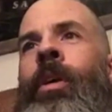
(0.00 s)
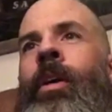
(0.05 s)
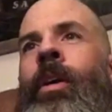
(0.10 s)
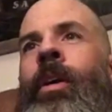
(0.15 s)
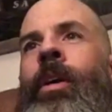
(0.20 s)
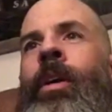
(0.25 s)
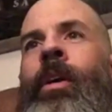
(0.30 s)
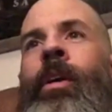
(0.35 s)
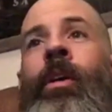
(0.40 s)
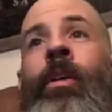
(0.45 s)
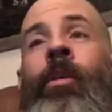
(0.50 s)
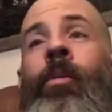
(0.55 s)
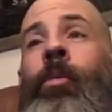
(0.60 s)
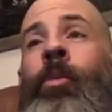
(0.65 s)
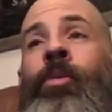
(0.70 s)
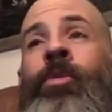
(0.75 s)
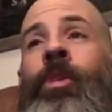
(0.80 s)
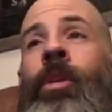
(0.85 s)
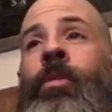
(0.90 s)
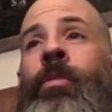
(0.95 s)
And in
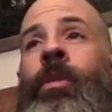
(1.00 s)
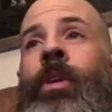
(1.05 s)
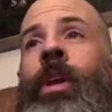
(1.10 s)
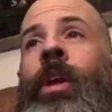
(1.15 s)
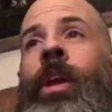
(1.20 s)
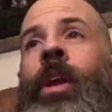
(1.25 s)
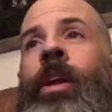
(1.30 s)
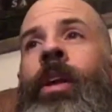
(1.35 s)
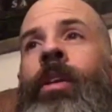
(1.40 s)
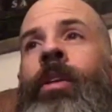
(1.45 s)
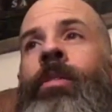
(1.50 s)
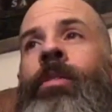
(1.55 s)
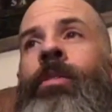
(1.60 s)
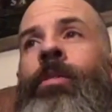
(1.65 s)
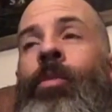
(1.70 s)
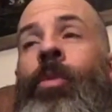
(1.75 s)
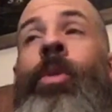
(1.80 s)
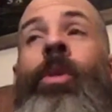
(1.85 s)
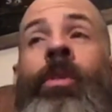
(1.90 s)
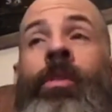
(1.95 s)
almost every
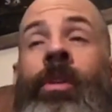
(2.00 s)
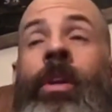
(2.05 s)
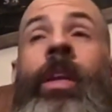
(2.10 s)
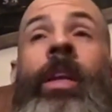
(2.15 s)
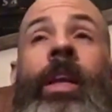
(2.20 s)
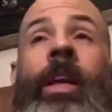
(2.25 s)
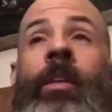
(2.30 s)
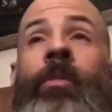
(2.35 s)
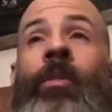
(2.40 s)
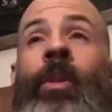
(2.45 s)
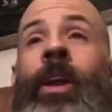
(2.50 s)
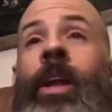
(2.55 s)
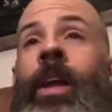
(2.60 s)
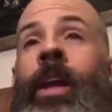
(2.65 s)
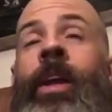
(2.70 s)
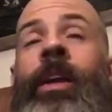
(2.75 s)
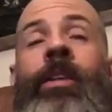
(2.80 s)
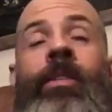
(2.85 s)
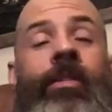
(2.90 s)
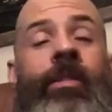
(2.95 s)
case, well, in every
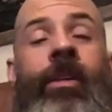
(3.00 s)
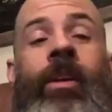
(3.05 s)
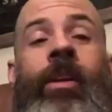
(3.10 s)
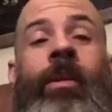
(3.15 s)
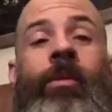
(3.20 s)
case,